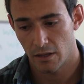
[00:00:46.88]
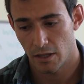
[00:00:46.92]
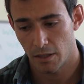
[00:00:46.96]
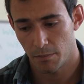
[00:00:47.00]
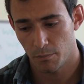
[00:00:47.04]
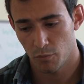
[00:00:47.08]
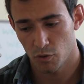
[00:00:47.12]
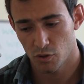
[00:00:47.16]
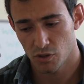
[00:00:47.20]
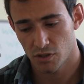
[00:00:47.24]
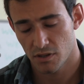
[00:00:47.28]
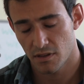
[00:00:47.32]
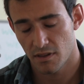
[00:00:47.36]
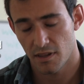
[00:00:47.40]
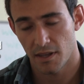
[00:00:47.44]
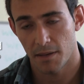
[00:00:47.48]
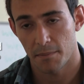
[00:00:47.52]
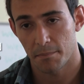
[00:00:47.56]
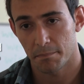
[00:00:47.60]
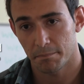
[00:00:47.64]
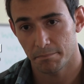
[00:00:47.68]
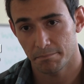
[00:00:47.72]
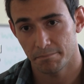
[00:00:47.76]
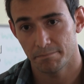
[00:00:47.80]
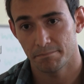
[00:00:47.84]
They push
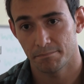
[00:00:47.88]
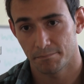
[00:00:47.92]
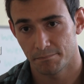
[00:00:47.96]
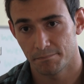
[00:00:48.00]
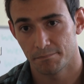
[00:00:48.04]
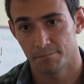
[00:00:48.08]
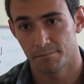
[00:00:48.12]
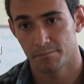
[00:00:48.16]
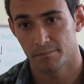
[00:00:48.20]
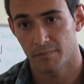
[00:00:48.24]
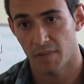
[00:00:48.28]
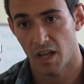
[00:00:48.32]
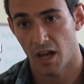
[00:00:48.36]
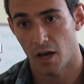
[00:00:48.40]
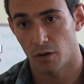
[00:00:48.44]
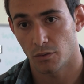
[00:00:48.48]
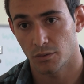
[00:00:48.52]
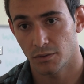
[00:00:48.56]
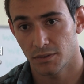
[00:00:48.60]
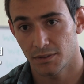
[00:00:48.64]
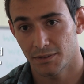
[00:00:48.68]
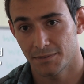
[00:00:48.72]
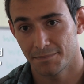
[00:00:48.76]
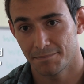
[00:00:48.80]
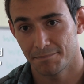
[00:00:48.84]
them
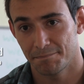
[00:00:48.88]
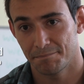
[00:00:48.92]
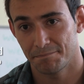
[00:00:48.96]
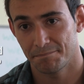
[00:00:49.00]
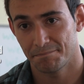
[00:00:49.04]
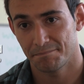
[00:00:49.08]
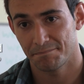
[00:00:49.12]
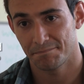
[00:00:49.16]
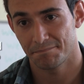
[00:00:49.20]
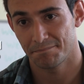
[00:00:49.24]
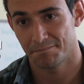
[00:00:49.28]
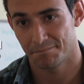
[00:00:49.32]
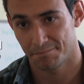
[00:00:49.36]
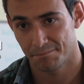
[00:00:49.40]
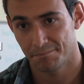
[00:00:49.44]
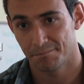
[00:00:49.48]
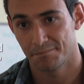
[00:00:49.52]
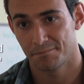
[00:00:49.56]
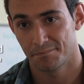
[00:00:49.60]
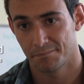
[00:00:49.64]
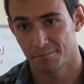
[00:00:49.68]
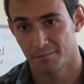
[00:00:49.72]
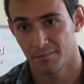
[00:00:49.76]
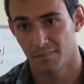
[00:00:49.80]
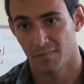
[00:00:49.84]
out,
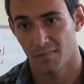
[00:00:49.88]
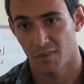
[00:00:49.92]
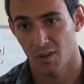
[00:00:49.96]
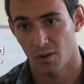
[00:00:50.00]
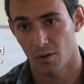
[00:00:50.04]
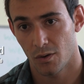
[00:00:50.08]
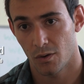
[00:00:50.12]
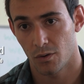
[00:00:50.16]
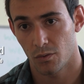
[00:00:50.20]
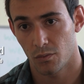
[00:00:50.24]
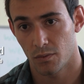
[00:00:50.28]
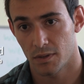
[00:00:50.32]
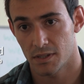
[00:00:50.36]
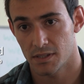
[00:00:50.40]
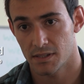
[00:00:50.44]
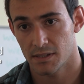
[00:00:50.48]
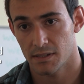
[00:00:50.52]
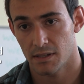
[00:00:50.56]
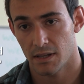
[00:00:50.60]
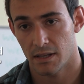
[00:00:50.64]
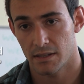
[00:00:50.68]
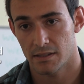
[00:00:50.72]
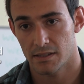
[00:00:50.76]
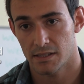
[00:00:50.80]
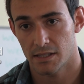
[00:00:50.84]
always,
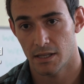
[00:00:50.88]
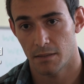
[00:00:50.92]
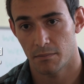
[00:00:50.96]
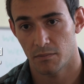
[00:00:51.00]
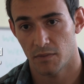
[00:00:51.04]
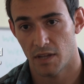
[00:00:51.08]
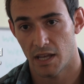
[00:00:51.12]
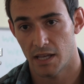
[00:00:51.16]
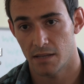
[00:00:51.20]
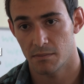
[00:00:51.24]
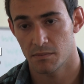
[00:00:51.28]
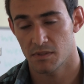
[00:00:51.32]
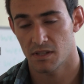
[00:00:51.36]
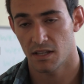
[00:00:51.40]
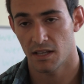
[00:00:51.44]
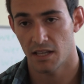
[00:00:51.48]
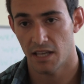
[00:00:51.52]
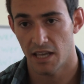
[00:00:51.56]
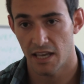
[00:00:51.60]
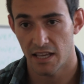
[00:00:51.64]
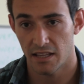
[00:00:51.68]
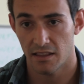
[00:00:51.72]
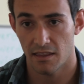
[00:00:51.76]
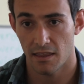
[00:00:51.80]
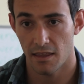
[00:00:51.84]
and sometimes they
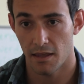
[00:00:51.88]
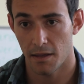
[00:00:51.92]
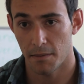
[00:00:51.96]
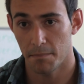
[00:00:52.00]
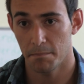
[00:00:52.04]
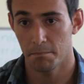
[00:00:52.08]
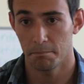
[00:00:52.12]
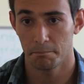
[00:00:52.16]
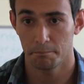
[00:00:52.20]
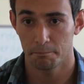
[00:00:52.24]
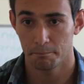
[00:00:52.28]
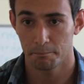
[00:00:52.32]
hit them.